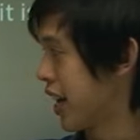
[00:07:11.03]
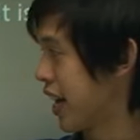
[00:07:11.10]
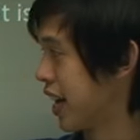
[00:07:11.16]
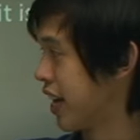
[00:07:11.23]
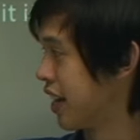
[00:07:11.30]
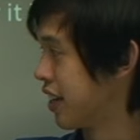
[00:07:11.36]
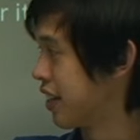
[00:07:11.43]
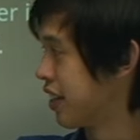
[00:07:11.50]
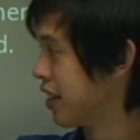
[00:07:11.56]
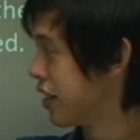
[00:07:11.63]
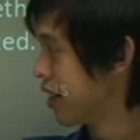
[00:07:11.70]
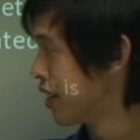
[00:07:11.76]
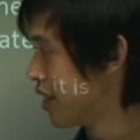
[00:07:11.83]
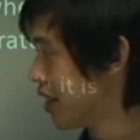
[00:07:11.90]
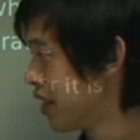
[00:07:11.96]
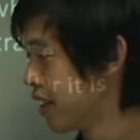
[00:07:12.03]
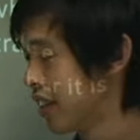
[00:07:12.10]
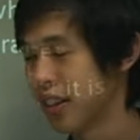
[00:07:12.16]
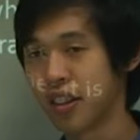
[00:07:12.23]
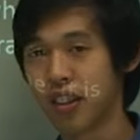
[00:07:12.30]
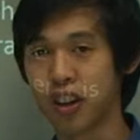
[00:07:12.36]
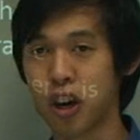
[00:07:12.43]
and
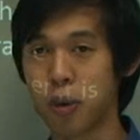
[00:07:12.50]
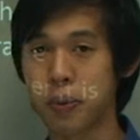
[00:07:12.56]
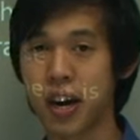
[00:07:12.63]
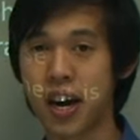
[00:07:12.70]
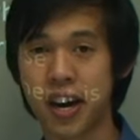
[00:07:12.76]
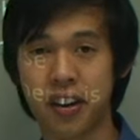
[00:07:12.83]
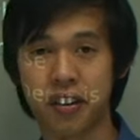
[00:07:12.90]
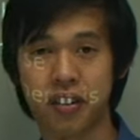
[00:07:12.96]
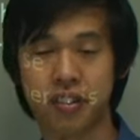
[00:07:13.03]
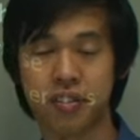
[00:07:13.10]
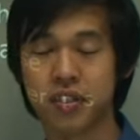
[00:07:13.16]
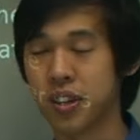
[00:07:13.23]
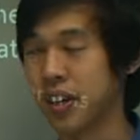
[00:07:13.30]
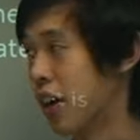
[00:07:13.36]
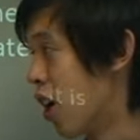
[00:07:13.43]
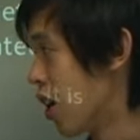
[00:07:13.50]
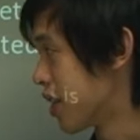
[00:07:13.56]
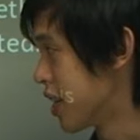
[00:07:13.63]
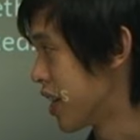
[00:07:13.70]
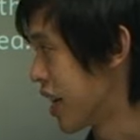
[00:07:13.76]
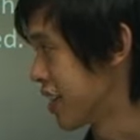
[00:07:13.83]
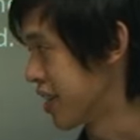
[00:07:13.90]
the copper ion. So it
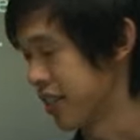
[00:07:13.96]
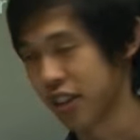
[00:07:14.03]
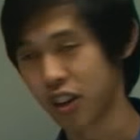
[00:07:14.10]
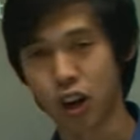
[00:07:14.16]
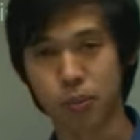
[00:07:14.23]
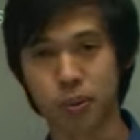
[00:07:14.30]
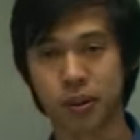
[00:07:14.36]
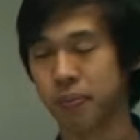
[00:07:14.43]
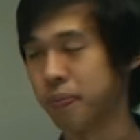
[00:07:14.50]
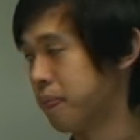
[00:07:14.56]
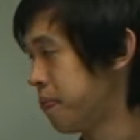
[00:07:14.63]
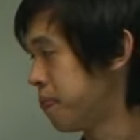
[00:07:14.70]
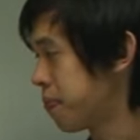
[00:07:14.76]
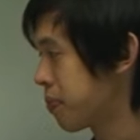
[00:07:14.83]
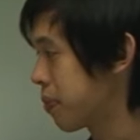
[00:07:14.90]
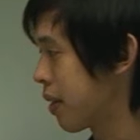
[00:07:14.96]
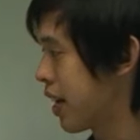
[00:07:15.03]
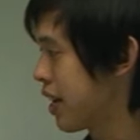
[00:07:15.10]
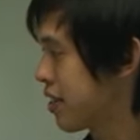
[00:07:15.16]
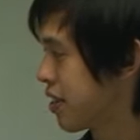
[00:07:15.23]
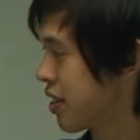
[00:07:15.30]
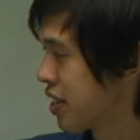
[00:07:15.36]
oxidizes the copper. Okay,
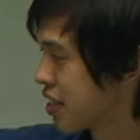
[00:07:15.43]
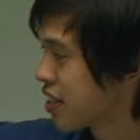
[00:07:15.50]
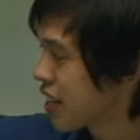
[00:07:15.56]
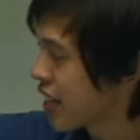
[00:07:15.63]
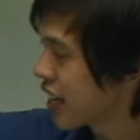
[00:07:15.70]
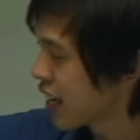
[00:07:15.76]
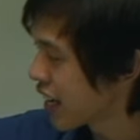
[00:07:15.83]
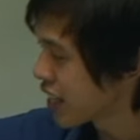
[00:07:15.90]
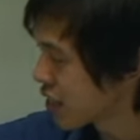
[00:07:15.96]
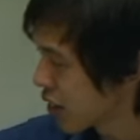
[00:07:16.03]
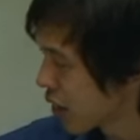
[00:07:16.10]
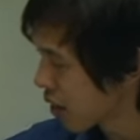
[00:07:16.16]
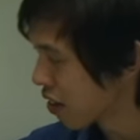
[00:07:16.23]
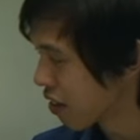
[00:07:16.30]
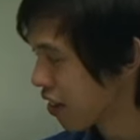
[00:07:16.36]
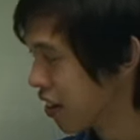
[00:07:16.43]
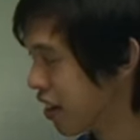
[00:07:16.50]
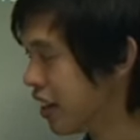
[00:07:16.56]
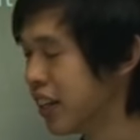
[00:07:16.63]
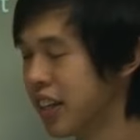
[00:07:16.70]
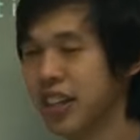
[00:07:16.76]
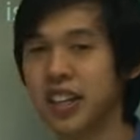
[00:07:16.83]
so you can see here as you go through,
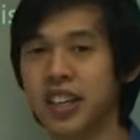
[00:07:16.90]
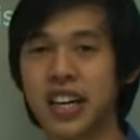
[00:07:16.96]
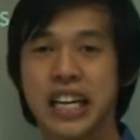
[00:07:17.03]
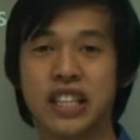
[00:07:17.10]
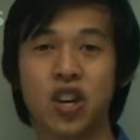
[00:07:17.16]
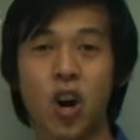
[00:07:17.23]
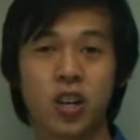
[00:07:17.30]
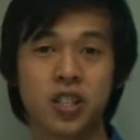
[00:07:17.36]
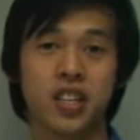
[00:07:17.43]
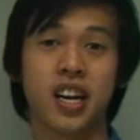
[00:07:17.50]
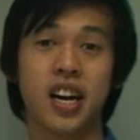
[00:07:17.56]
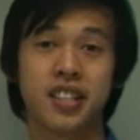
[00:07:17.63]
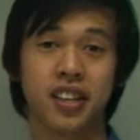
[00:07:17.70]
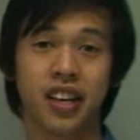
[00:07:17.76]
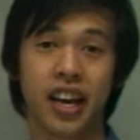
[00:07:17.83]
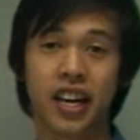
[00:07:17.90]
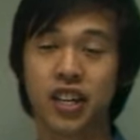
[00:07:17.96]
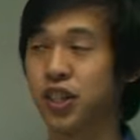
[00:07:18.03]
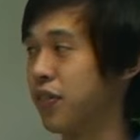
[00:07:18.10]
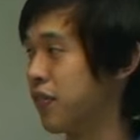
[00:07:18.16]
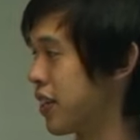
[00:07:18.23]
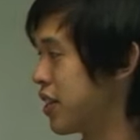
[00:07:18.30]
it's oxidizing
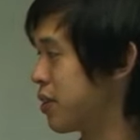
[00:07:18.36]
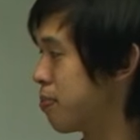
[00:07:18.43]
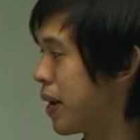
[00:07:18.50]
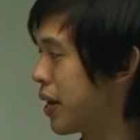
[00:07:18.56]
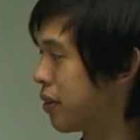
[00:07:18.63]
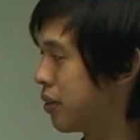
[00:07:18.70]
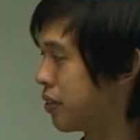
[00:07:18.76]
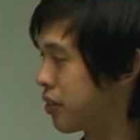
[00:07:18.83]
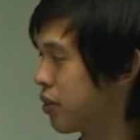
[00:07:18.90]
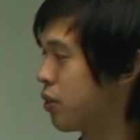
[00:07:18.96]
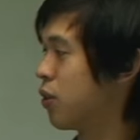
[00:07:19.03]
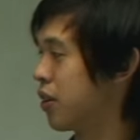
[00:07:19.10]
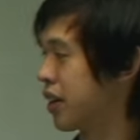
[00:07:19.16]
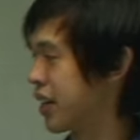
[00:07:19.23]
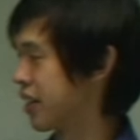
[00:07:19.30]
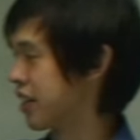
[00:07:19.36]
each of these metals, or in